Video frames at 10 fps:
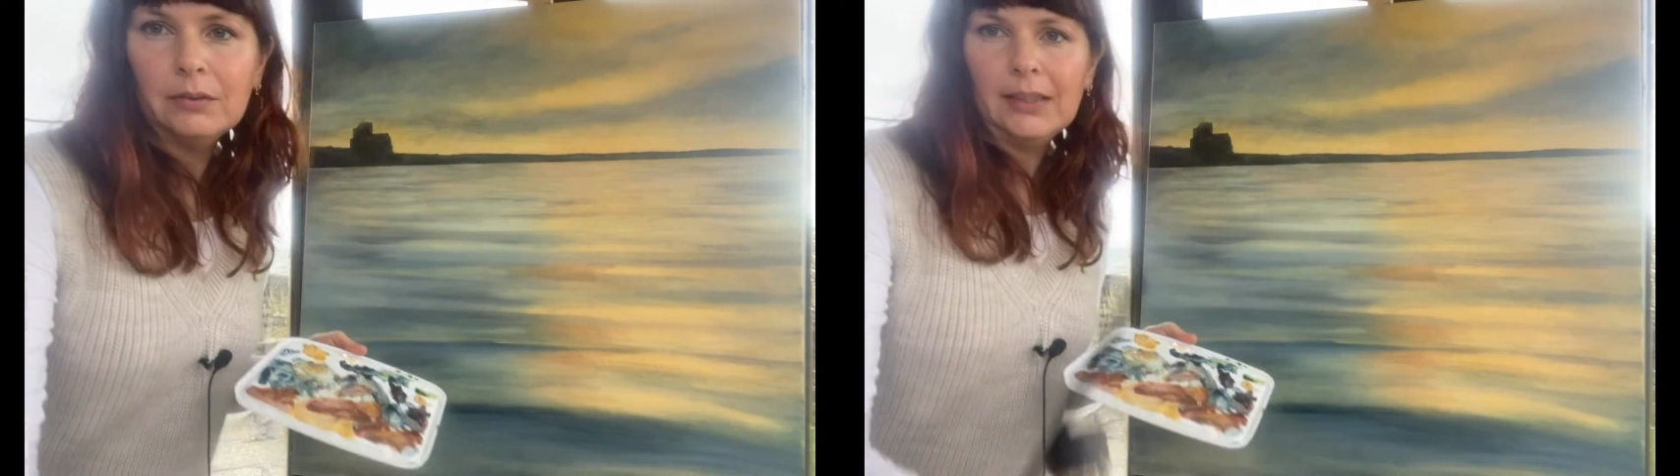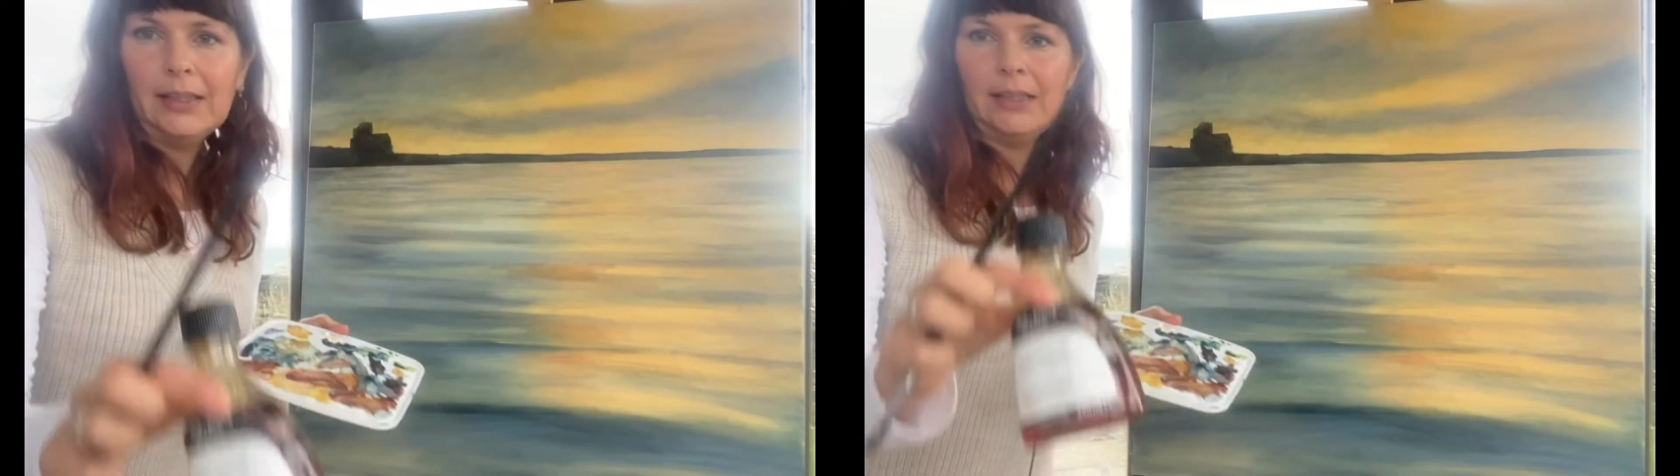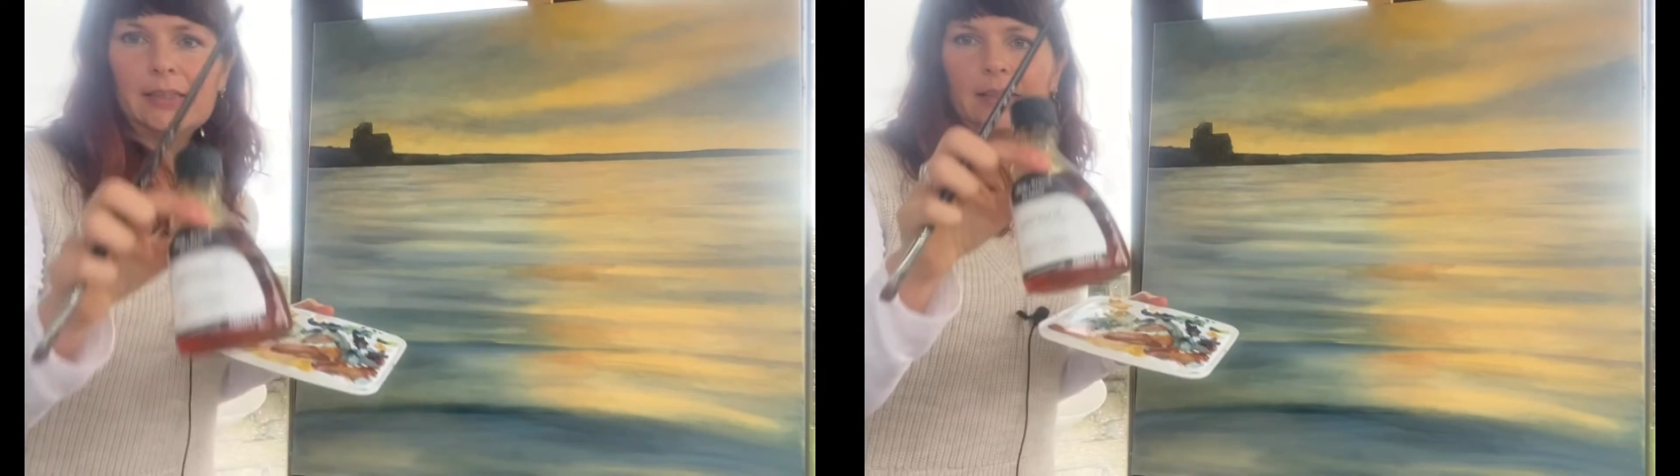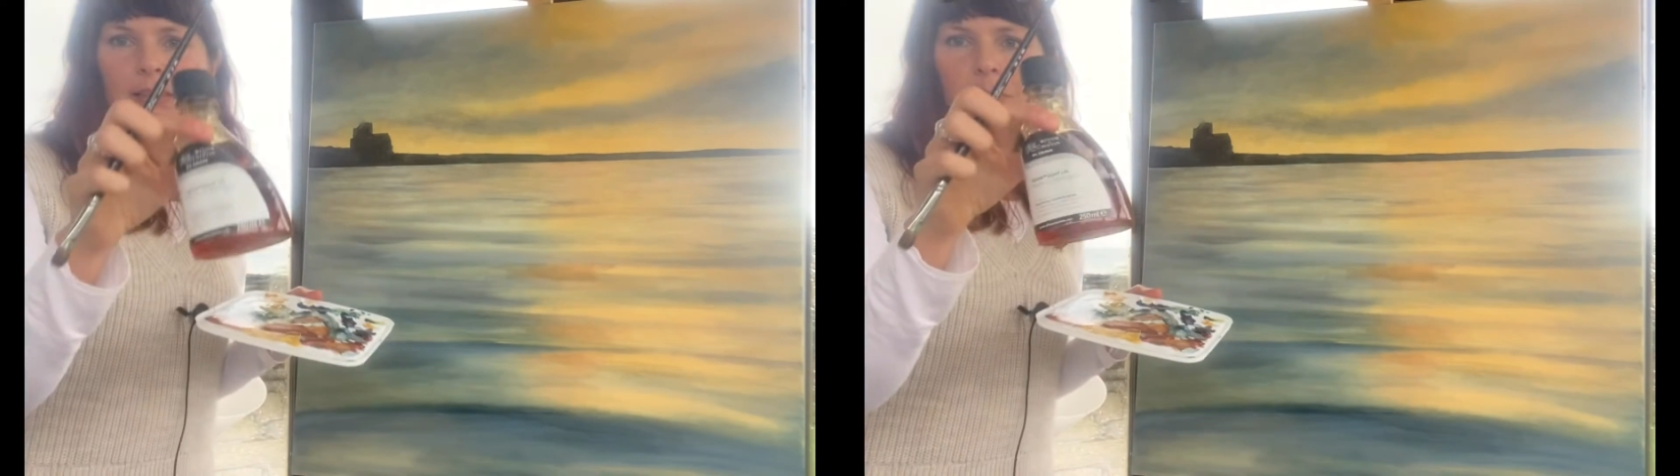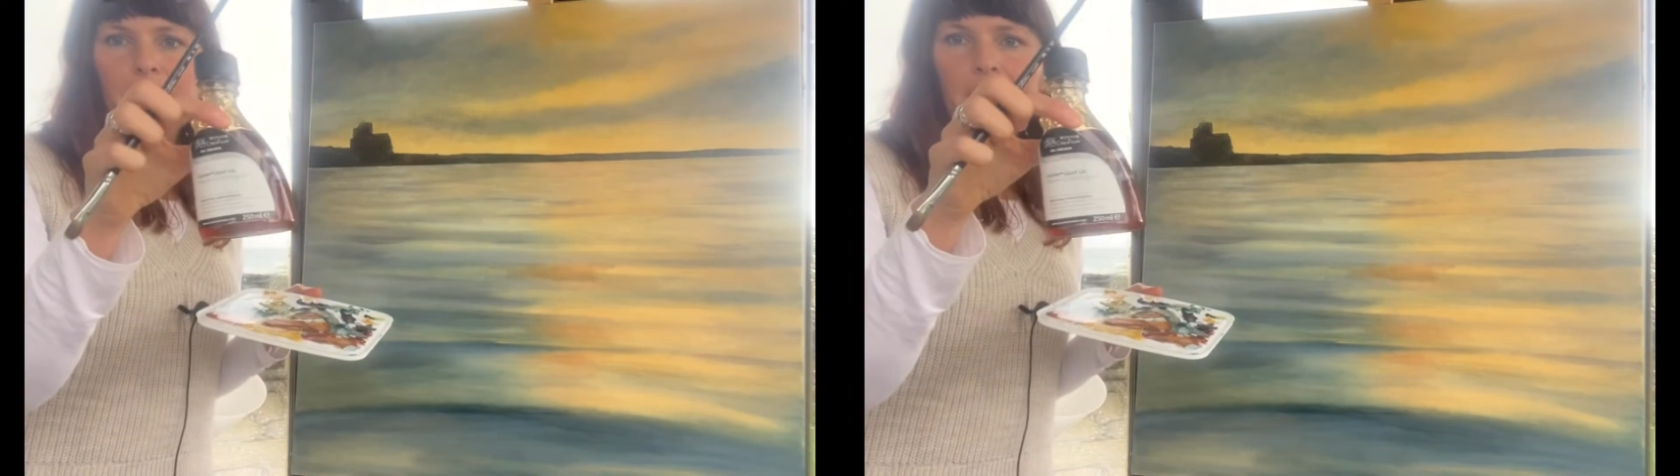need. It's
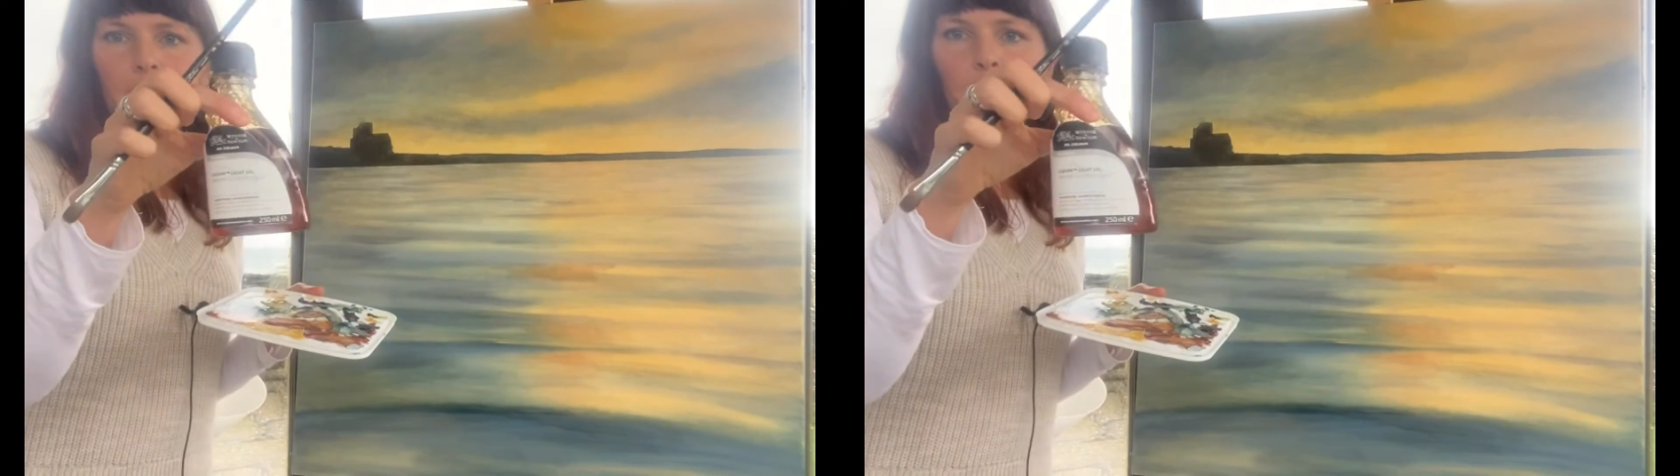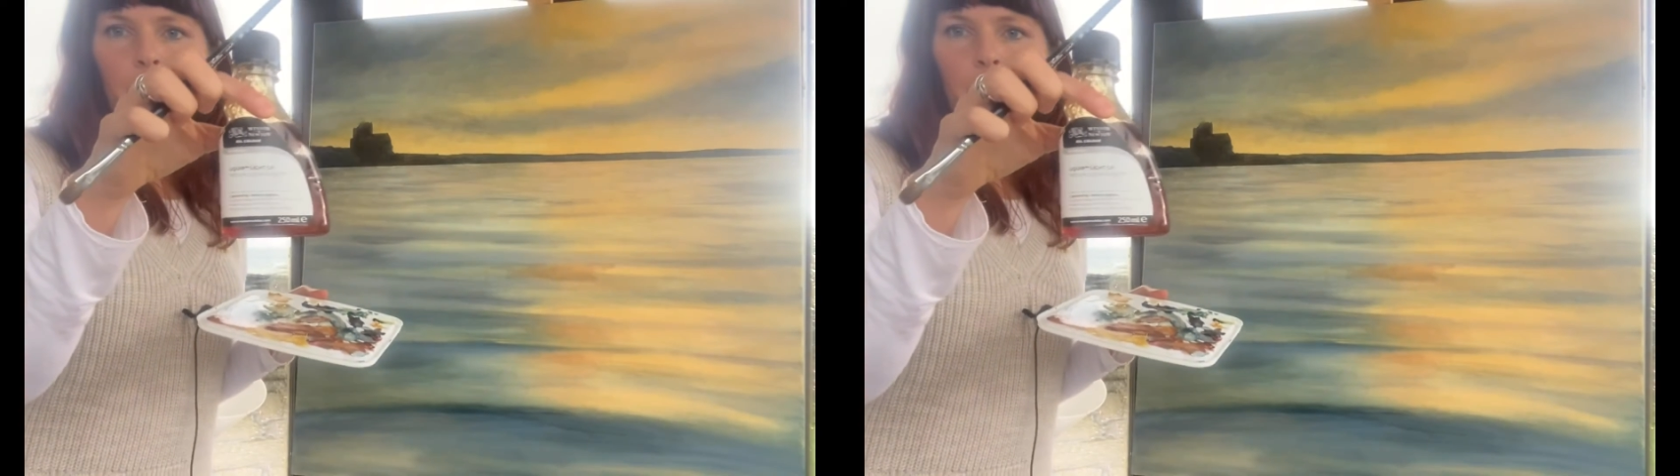something called